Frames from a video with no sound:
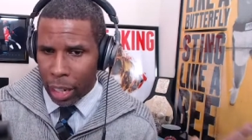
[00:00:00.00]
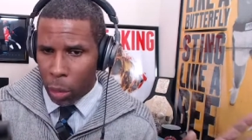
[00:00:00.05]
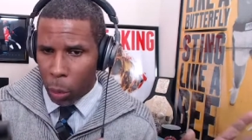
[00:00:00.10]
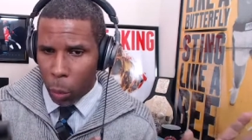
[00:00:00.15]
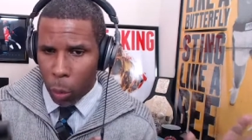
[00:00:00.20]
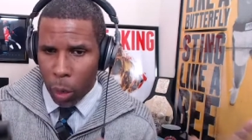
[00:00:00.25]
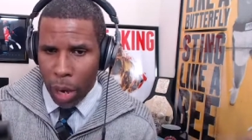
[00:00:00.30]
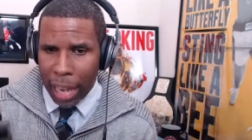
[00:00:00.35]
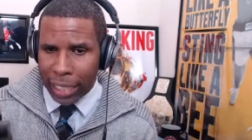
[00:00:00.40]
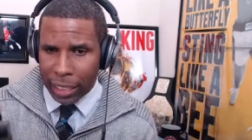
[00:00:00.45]

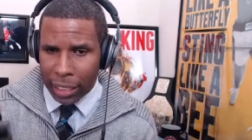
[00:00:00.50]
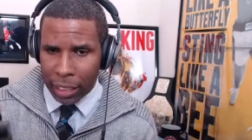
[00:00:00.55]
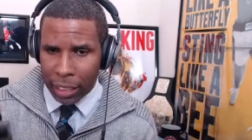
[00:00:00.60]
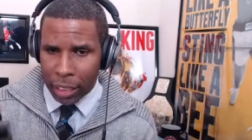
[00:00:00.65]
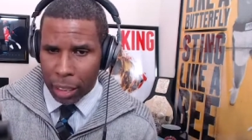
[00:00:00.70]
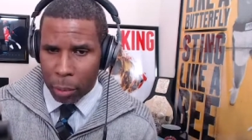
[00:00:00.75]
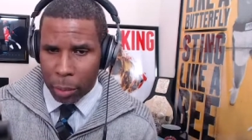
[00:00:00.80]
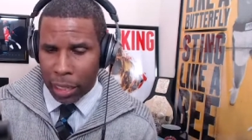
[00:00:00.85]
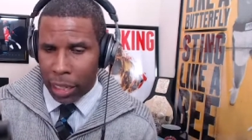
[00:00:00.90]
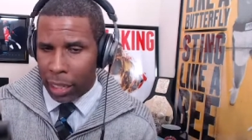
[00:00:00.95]
and
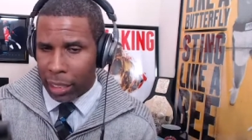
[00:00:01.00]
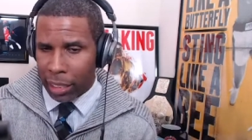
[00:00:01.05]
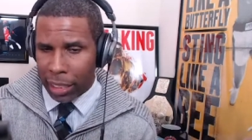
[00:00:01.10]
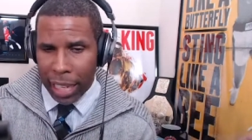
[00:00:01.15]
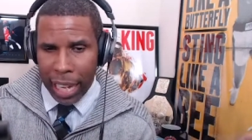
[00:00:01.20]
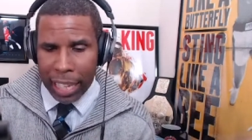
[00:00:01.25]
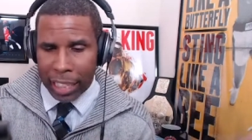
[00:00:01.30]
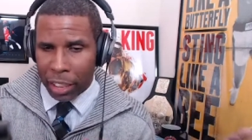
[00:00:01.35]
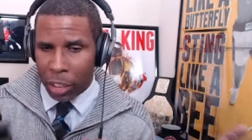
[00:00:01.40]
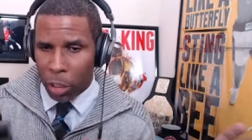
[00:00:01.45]
Washington because
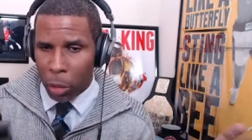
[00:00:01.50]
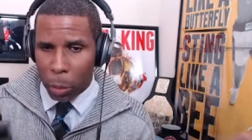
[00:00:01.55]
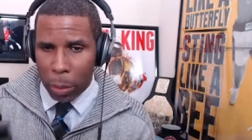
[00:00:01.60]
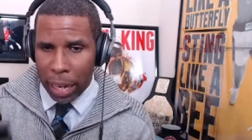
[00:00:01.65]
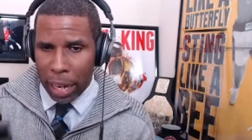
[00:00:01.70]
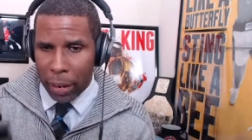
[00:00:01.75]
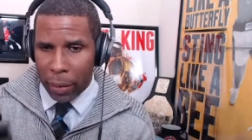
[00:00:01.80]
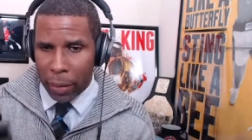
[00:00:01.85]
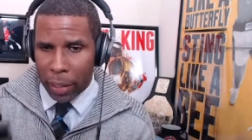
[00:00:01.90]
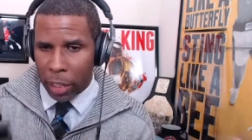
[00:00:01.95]
it has no
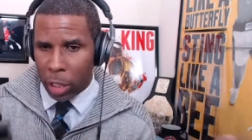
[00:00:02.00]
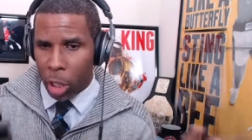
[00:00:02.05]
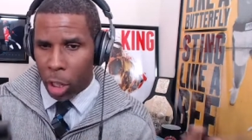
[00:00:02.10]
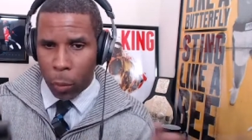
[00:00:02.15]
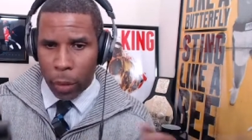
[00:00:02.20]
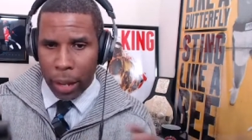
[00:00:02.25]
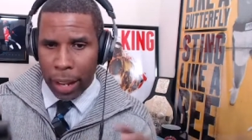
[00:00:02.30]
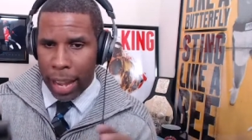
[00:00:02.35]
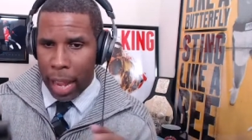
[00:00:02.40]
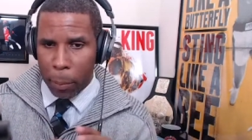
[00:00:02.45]
bearing on
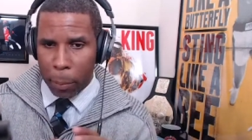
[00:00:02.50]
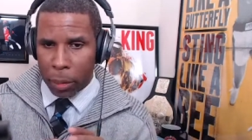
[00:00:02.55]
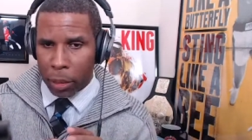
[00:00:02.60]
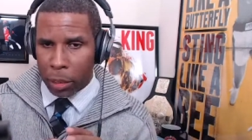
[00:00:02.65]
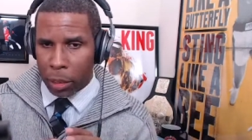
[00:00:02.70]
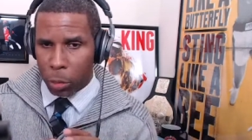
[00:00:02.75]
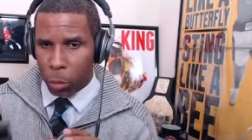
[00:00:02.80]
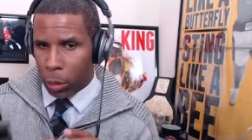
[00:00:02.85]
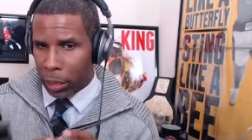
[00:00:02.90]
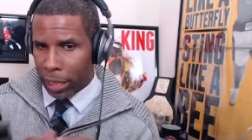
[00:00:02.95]
what
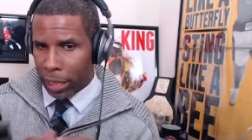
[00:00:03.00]
happens with